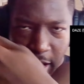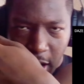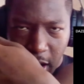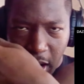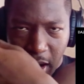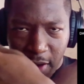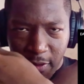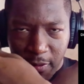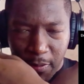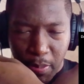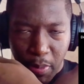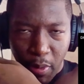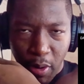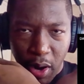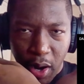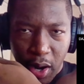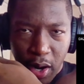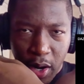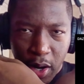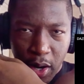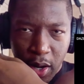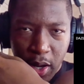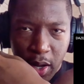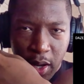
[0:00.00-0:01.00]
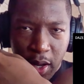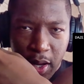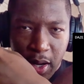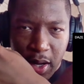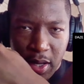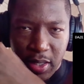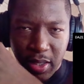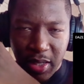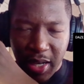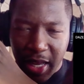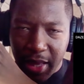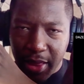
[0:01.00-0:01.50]
love, bro.
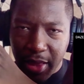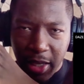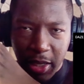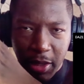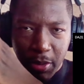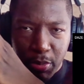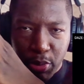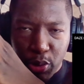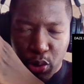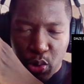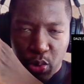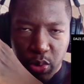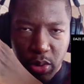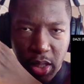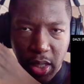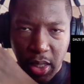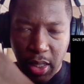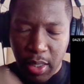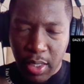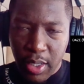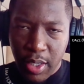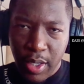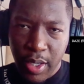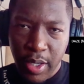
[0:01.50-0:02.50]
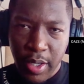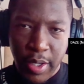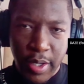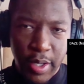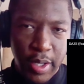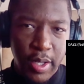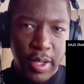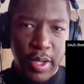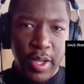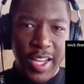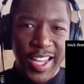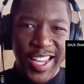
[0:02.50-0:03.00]
There's nothing in between.
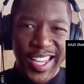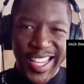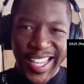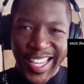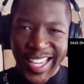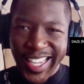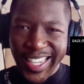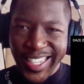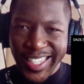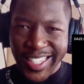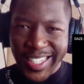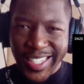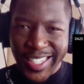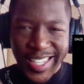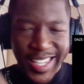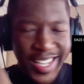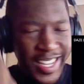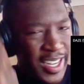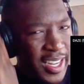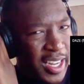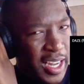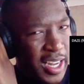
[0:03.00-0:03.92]
Hate and